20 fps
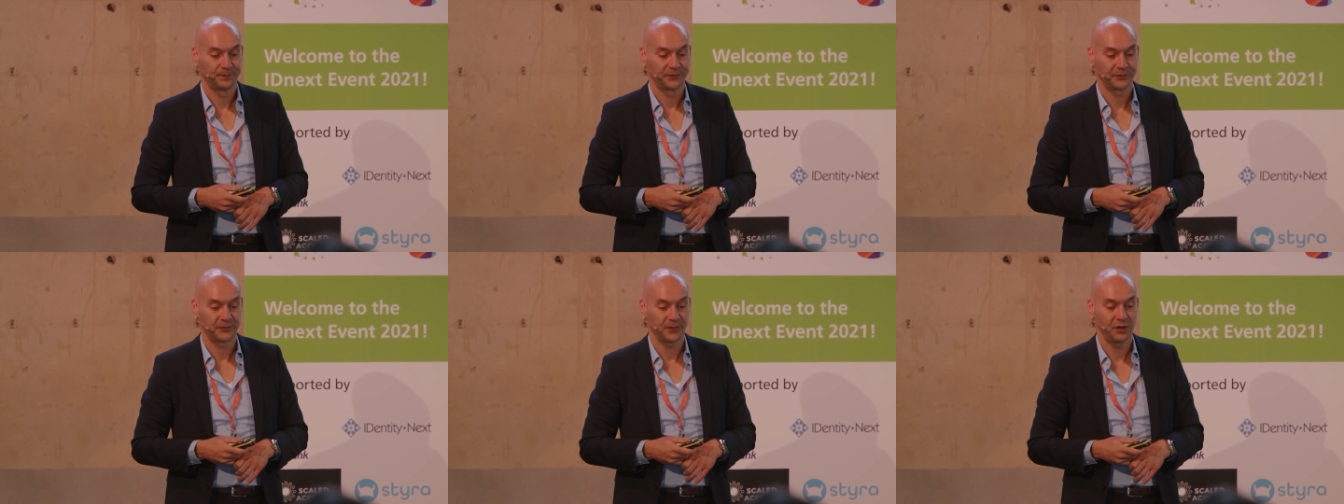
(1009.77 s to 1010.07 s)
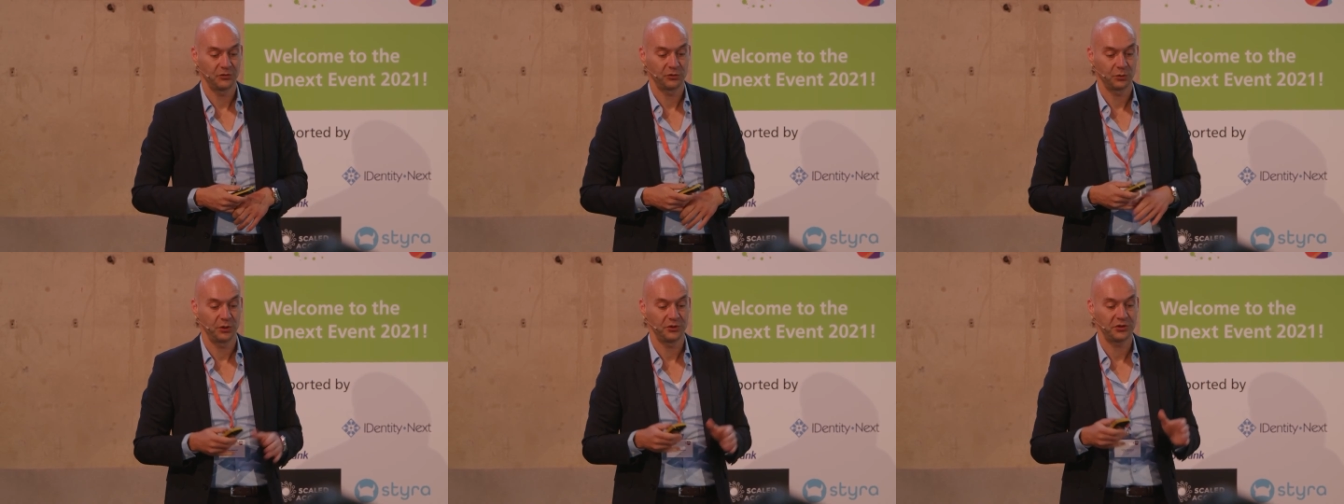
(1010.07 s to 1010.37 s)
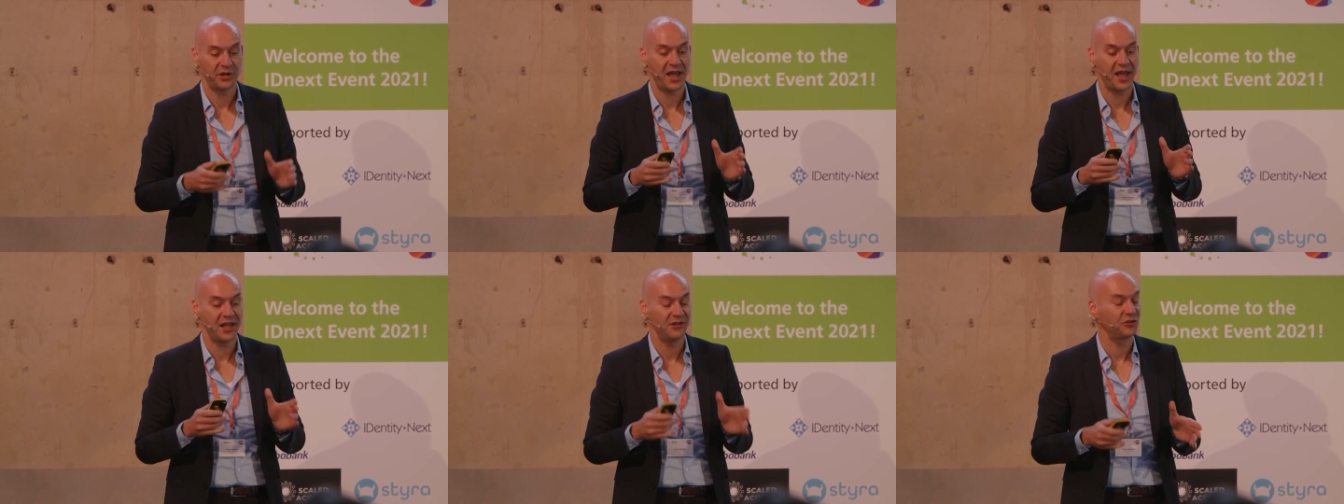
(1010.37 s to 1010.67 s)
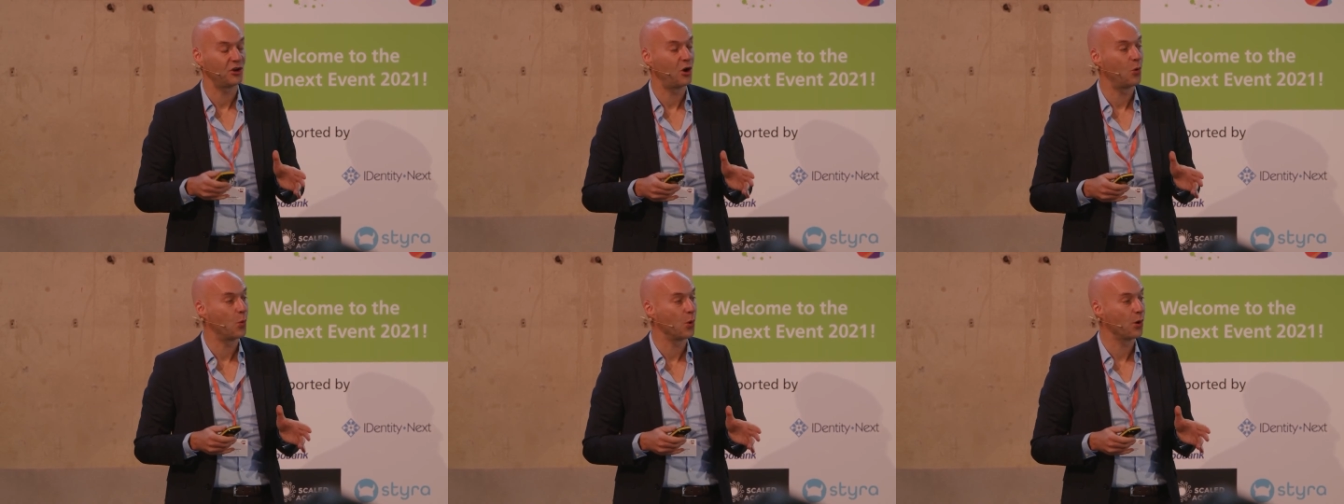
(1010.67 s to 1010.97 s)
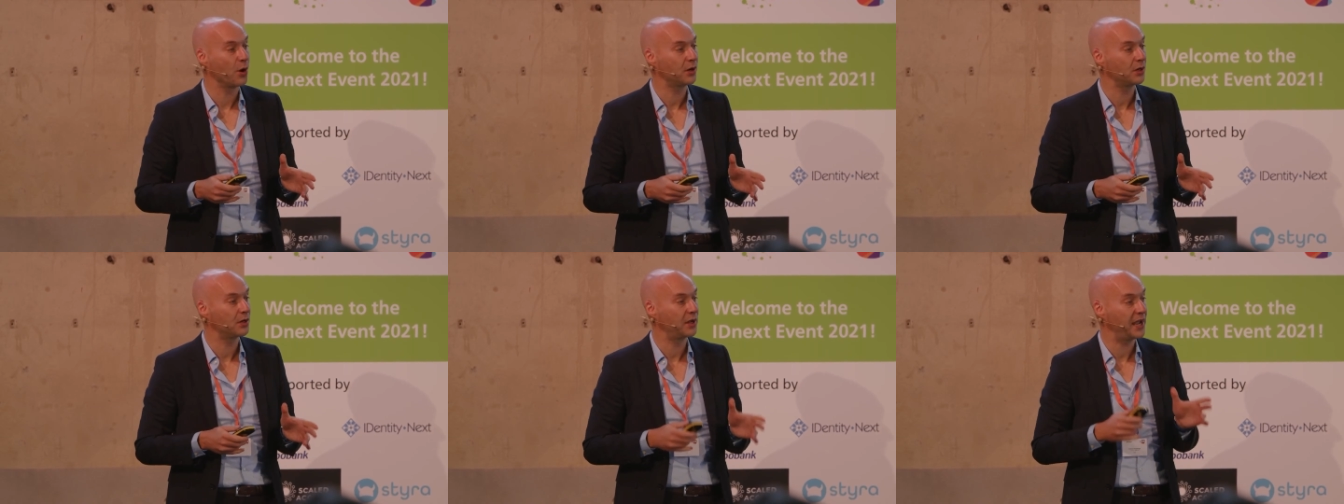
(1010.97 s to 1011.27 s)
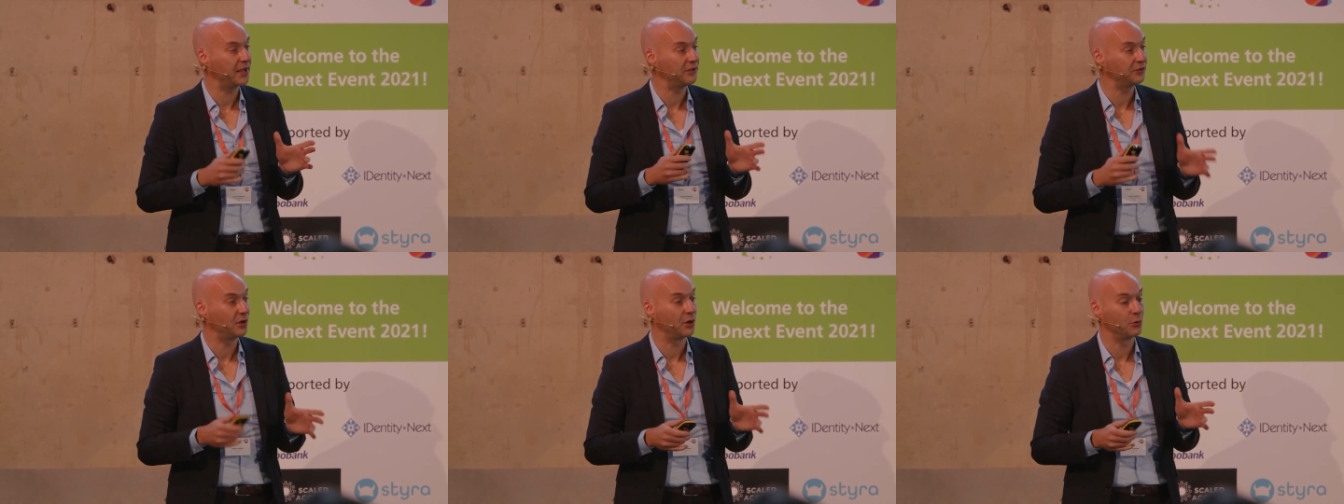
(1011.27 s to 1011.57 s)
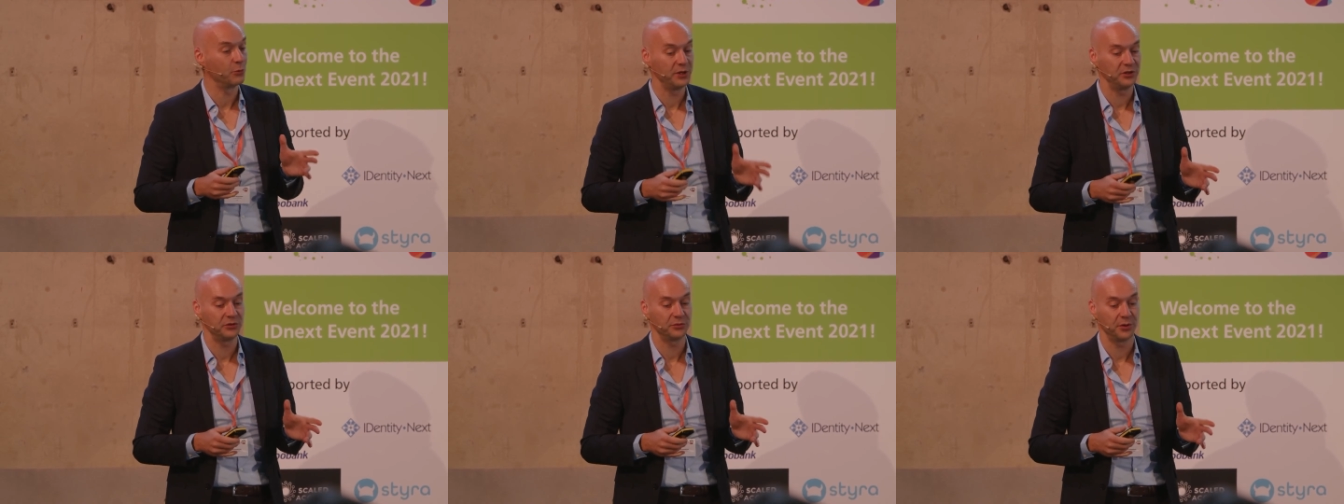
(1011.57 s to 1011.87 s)
Okay, so it's hands-on work, hands-on
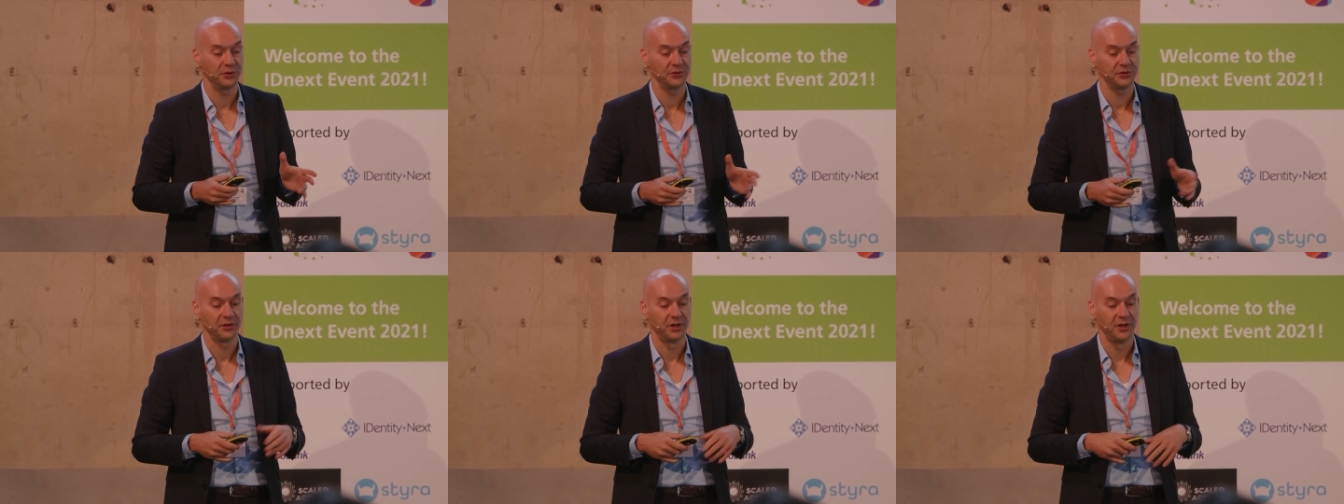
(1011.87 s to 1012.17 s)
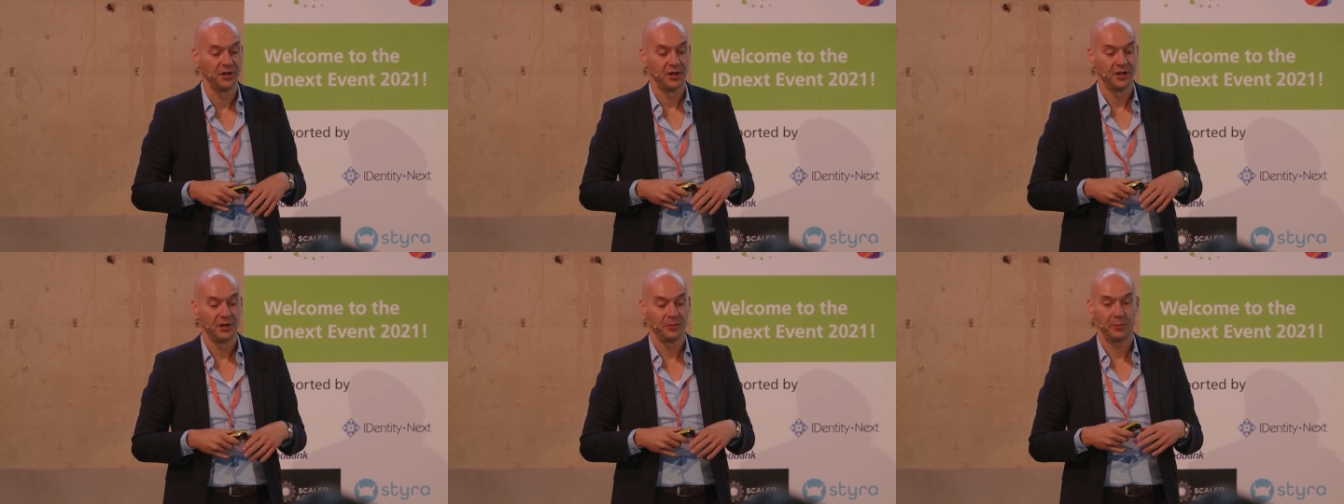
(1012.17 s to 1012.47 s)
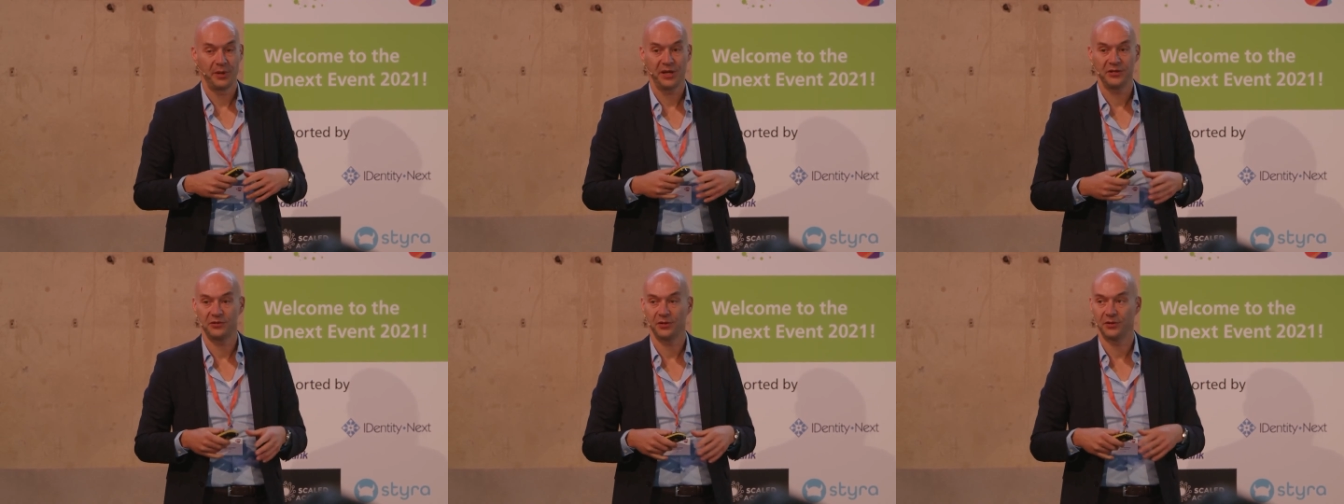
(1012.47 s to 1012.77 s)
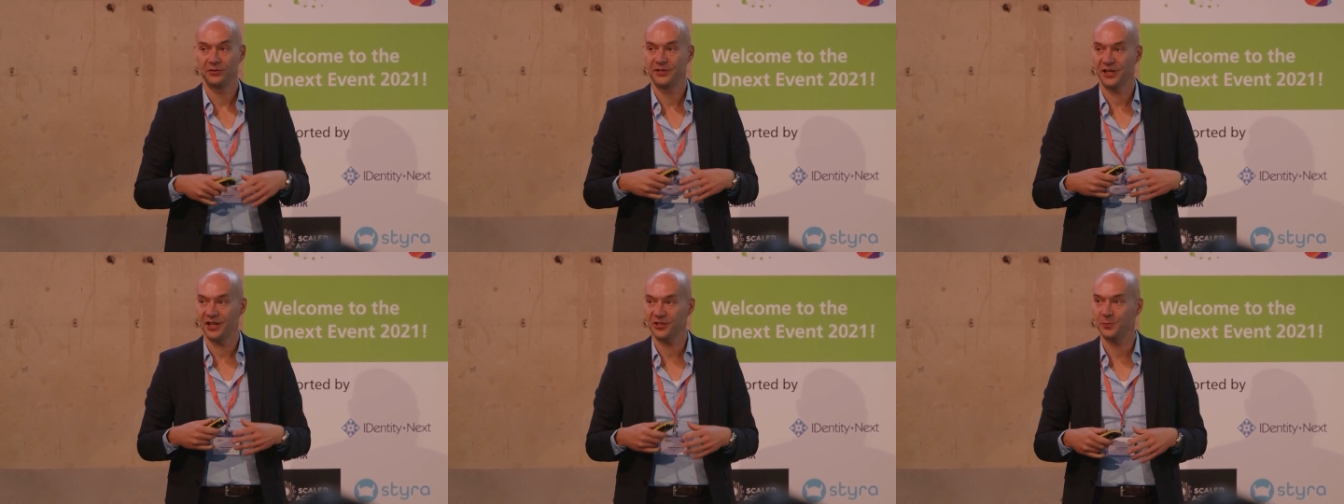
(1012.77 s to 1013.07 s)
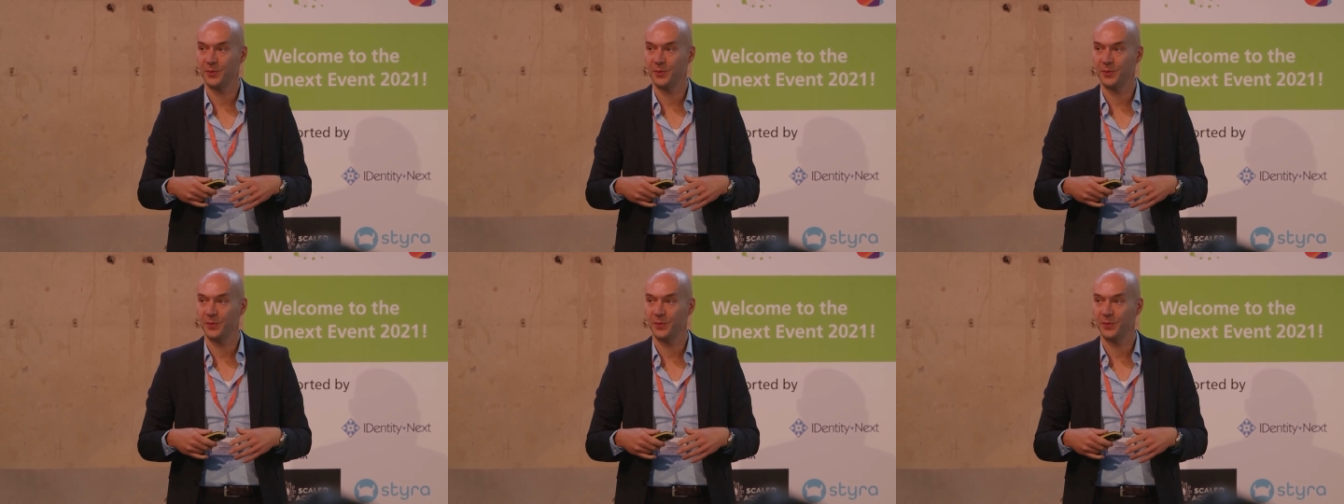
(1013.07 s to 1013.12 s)
research based on test